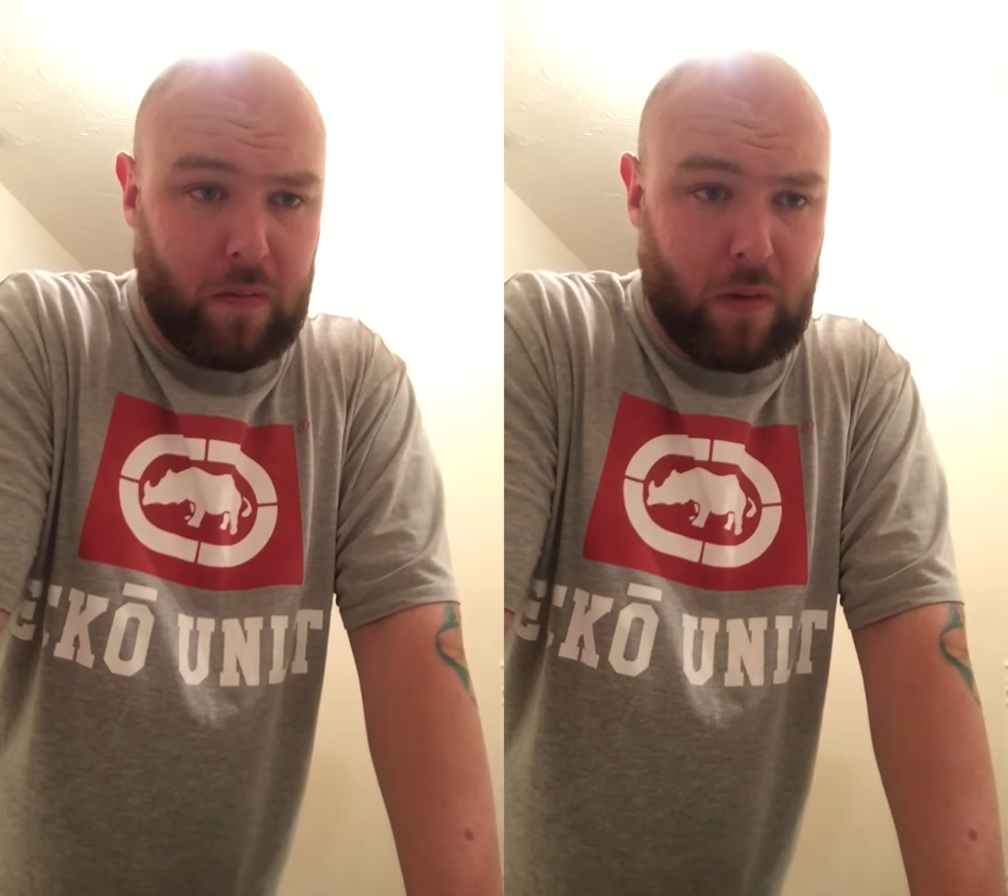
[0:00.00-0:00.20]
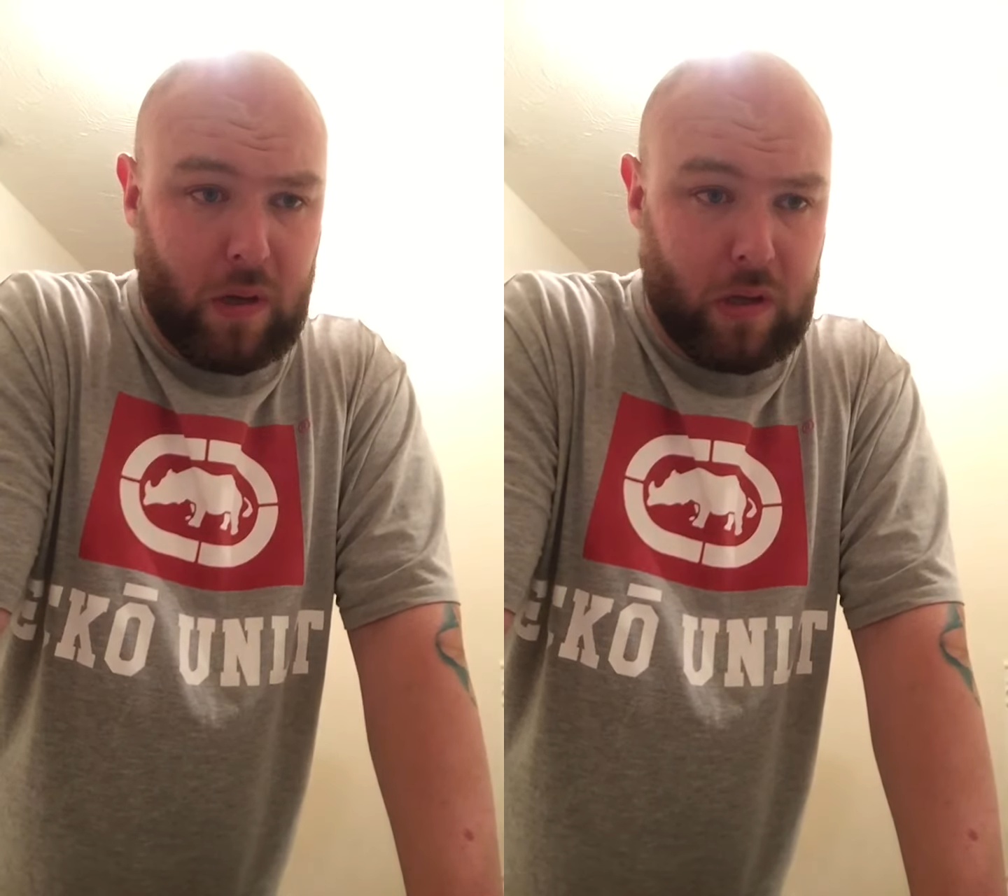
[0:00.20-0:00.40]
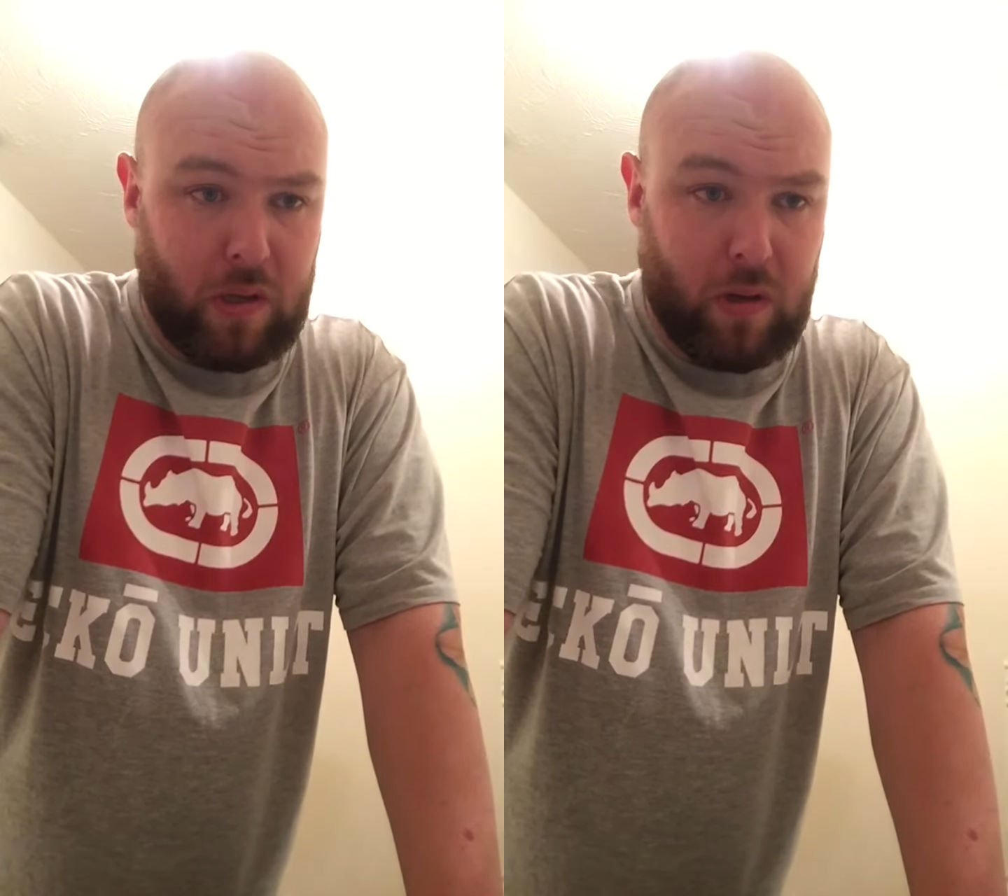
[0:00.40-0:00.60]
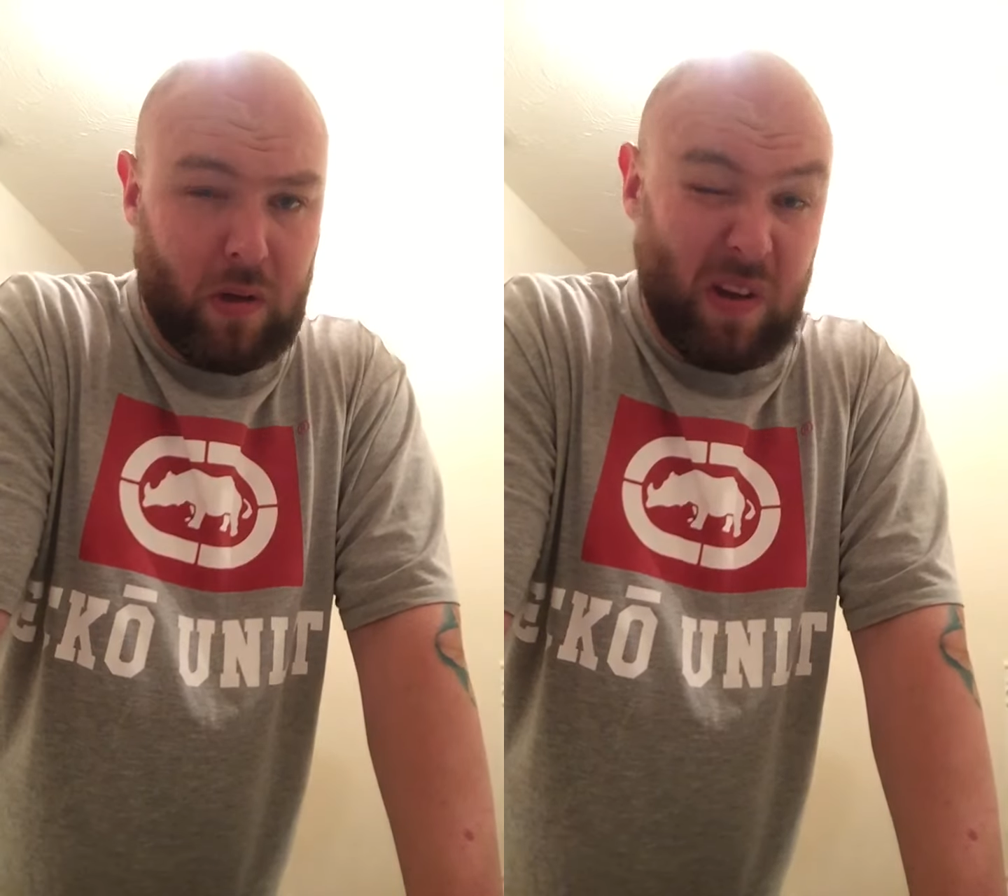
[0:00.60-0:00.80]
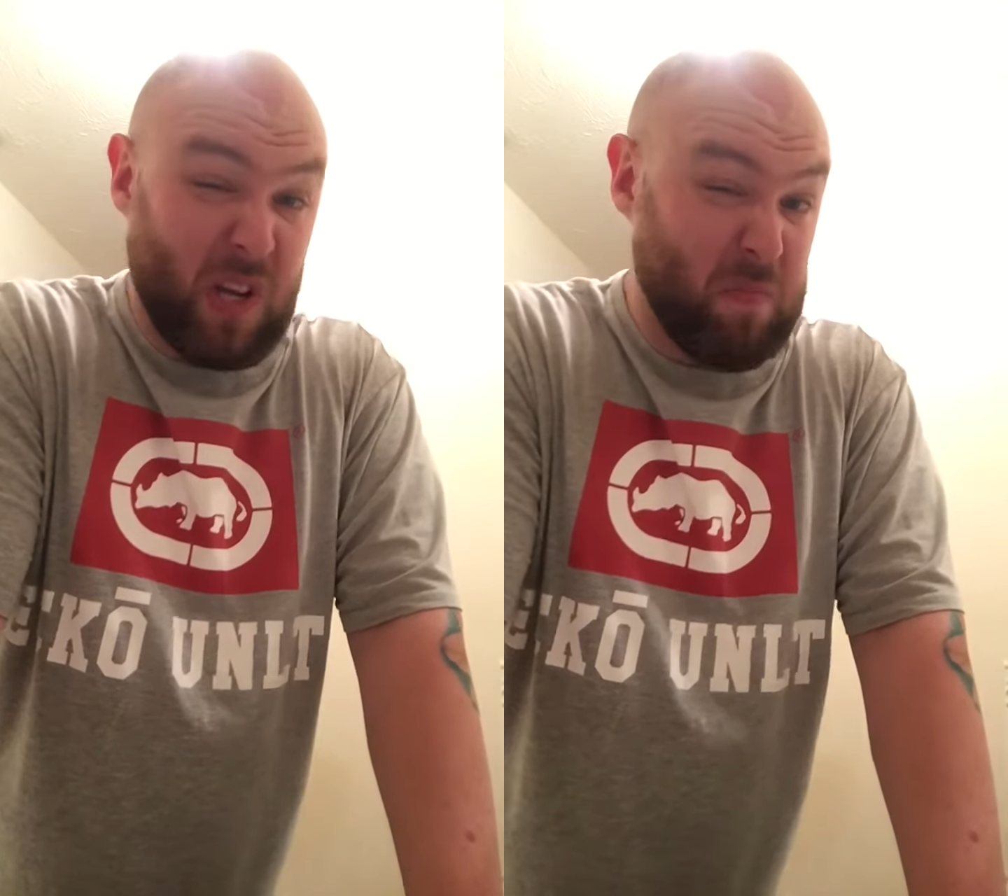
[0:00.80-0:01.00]
is
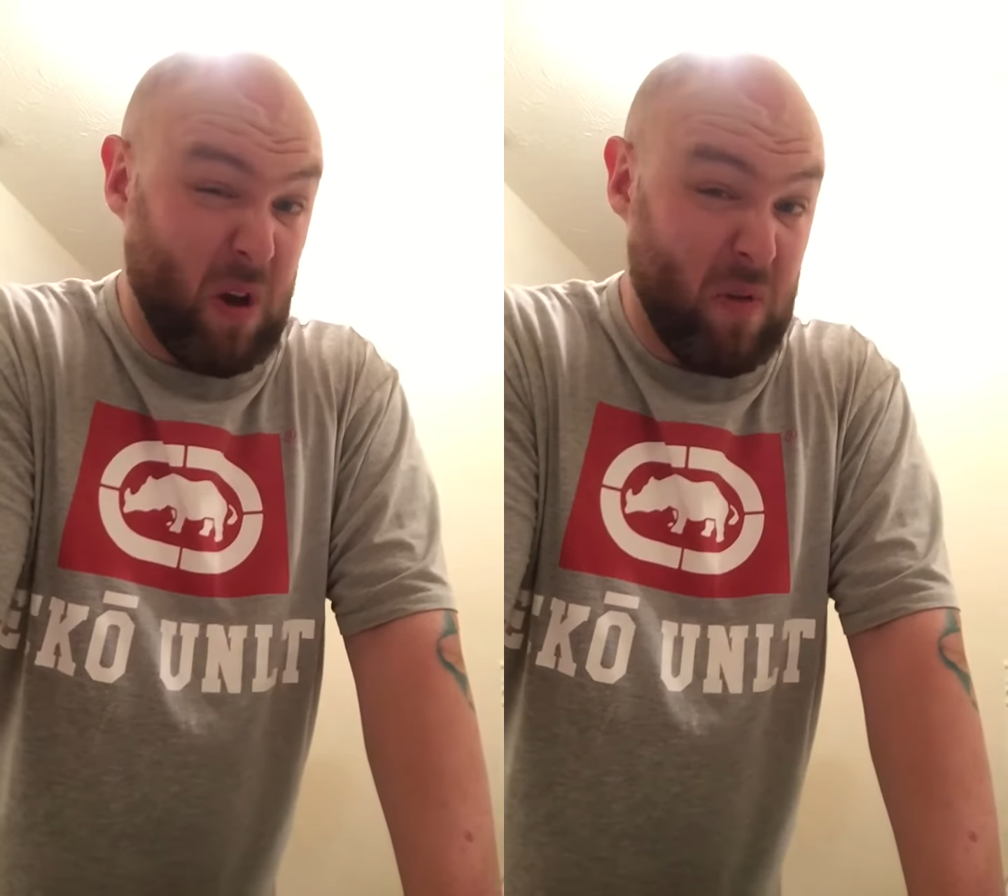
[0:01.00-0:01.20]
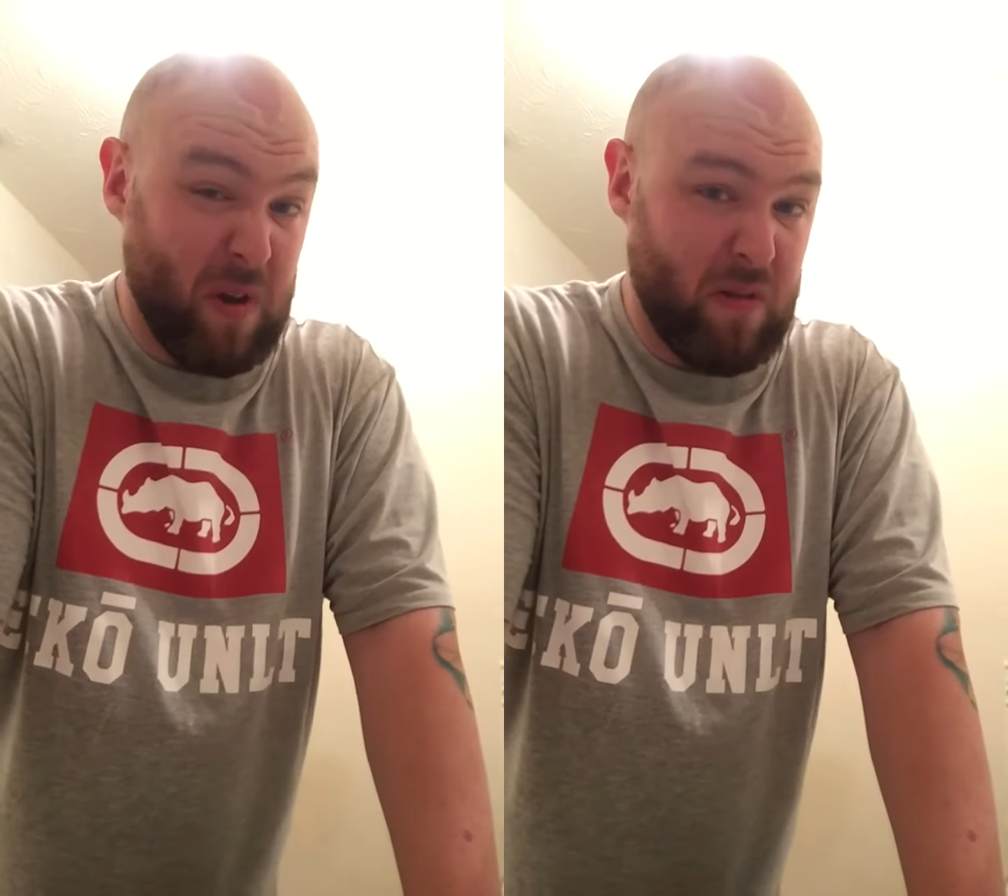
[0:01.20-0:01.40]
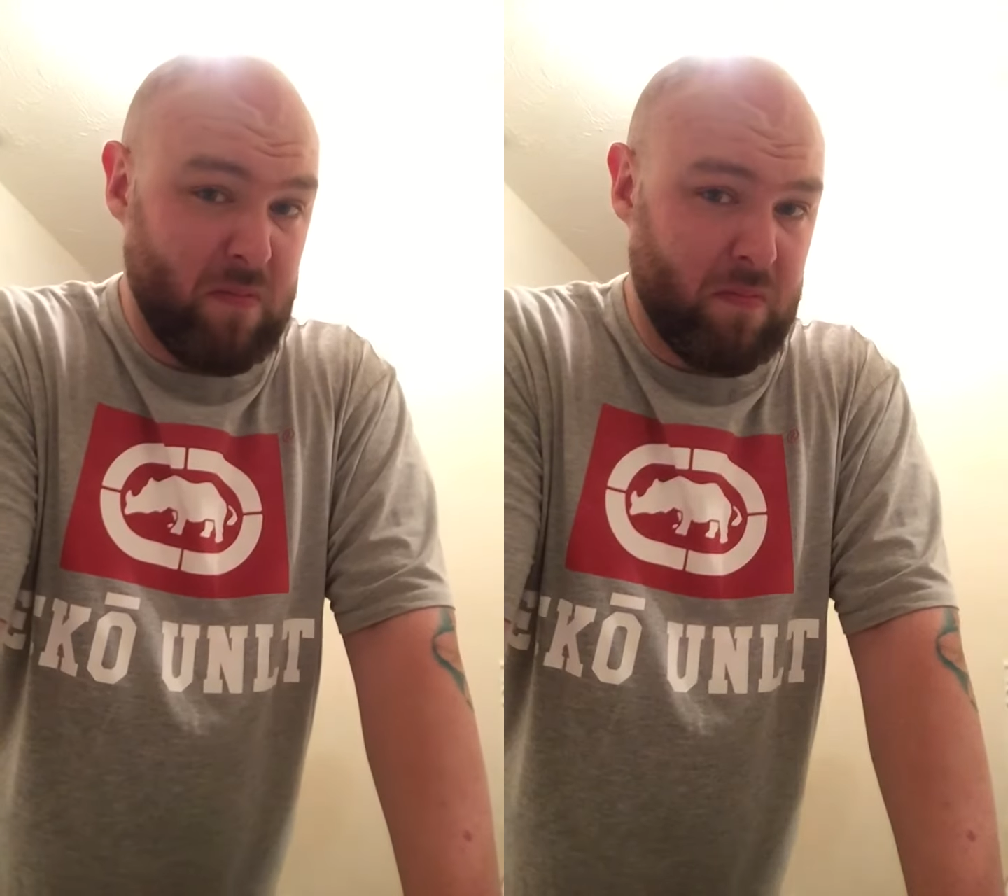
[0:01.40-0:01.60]
to experiment.